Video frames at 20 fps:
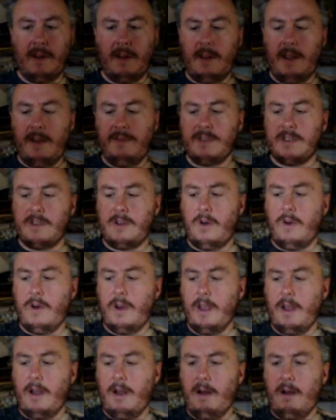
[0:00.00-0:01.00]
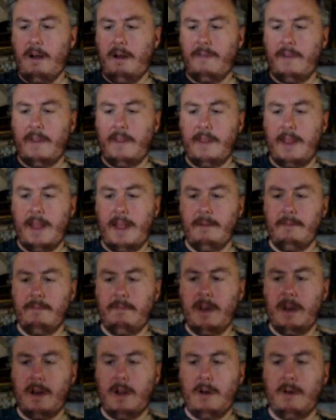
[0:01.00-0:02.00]
the life story of, and
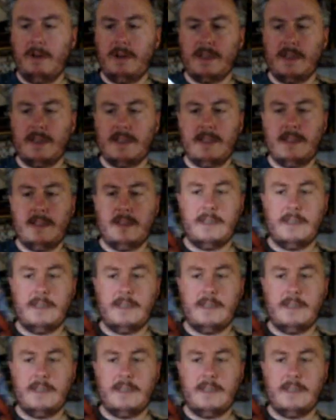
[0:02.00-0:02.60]
then you know there's a